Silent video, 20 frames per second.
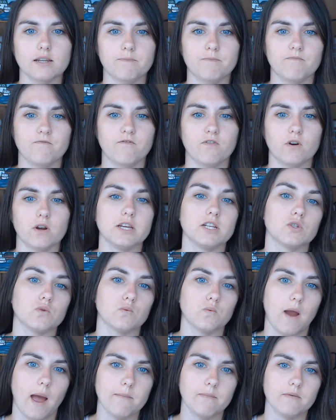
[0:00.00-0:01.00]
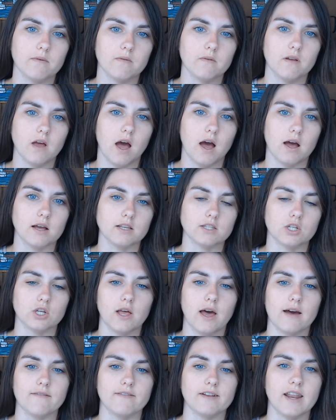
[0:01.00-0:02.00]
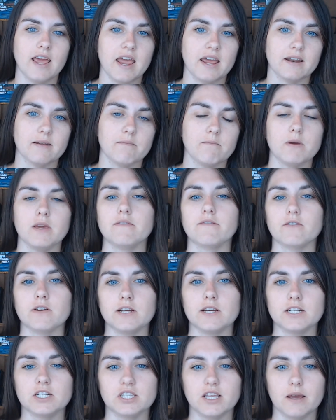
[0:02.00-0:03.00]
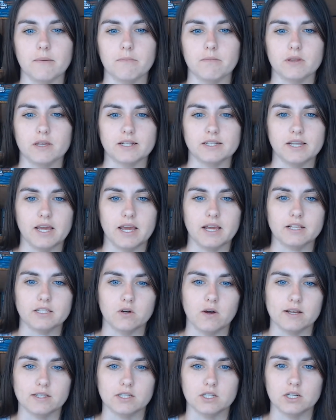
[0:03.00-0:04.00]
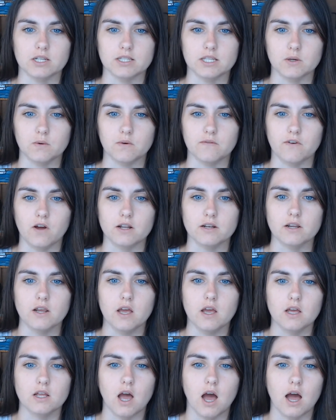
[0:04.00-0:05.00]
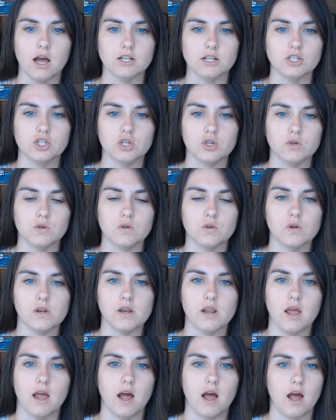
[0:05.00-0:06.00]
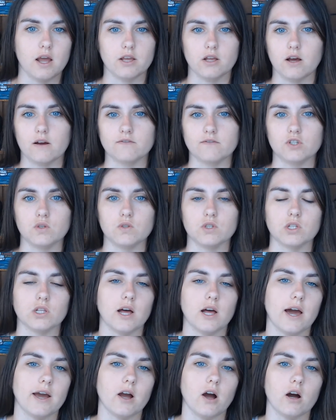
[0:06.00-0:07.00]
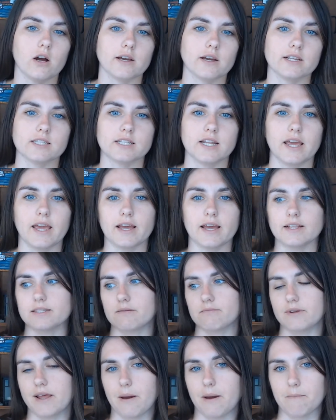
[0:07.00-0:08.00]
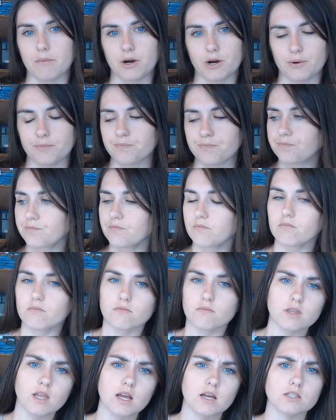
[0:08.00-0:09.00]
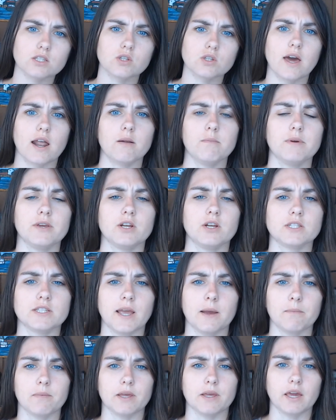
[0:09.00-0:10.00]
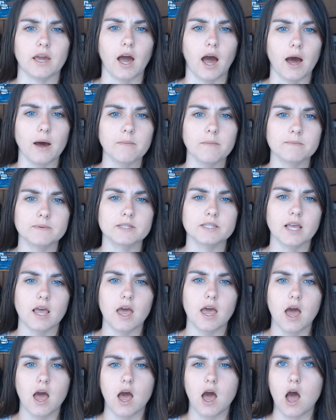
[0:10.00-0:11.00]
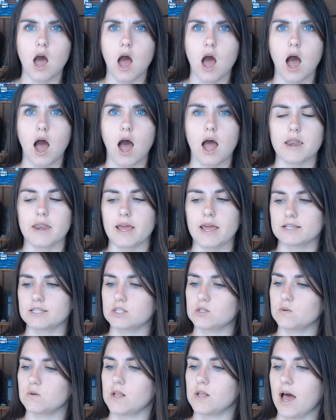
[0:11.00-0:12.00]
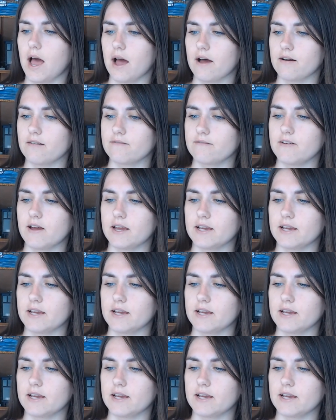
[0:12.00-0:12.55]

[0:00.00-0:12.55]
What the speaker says: for each rep. So you'll have an A and a B for each sampling date. So as you can see, we've got June, you'll have June, July, August, and September. And so that'll be your sampling cups. Next you will have a